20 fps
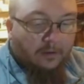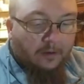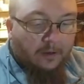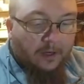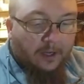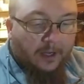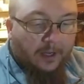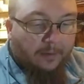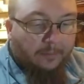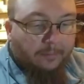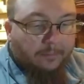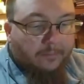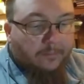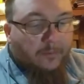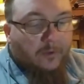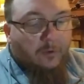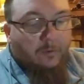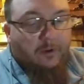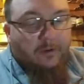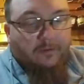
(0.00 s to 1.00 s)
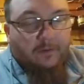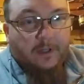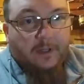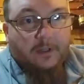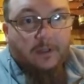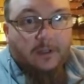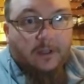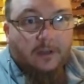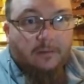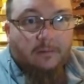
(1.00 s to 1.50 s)
Alright, we've
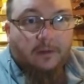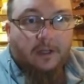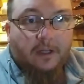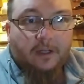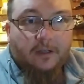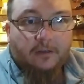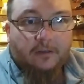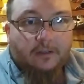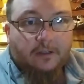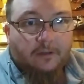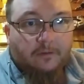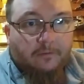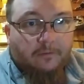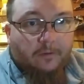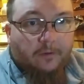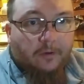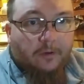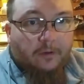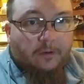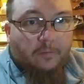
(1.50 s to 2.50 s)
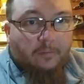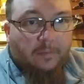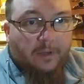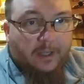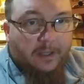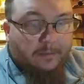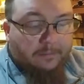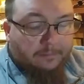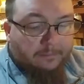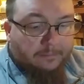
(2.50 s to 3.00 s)
let the WD sit for a little
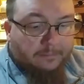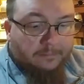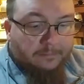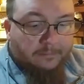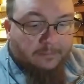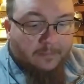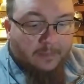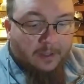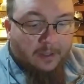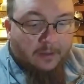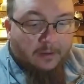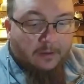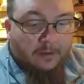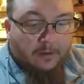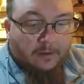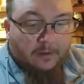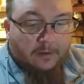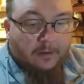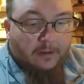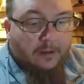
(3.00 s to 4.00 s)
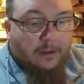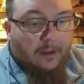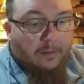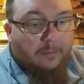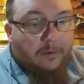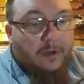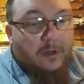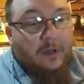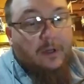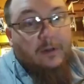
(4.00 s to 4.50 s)
bit.
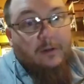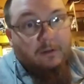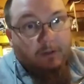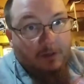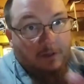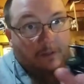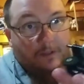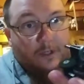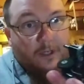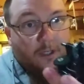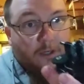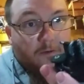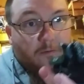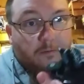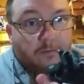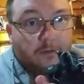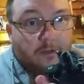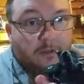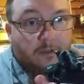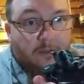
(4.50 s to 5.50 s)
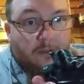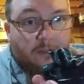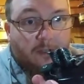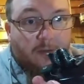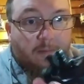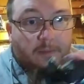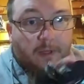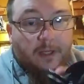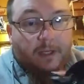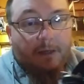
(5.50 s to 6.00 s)
I'm going to continue
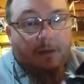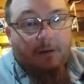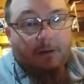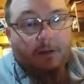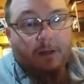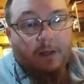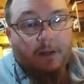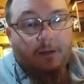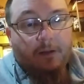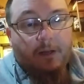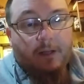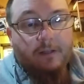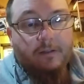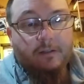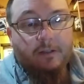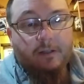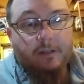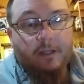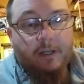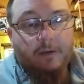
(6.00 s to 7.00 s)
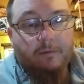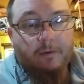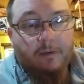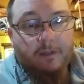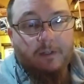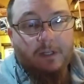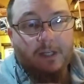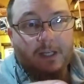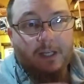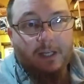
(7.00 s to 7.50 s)
disassembling. The next thing that I
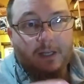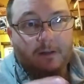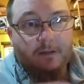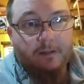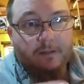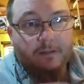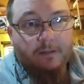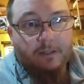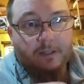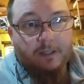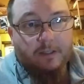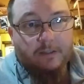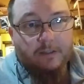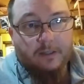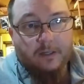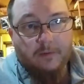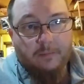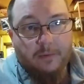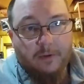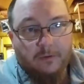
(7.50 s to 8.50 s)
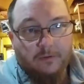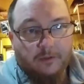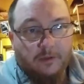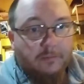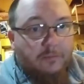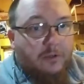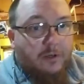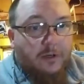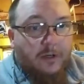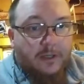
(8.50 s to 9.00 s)
want to take out is the center post.
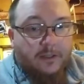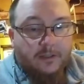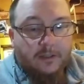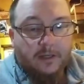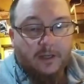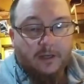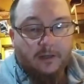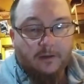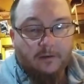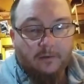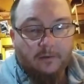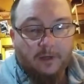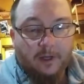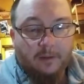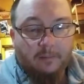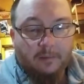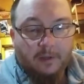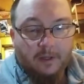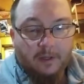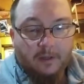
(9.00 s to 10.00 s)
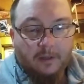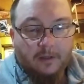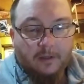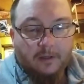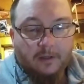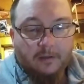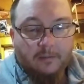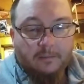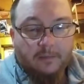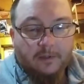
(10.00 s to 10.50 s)
I'm sure it has a technical name,
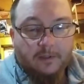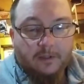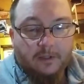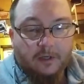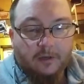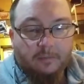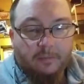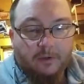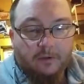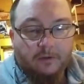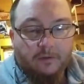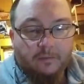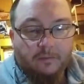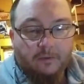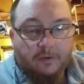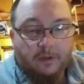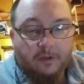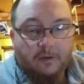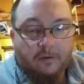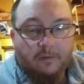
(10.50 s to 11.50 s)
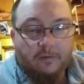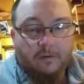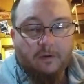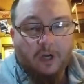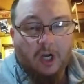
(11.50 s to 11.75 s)
but center post will do.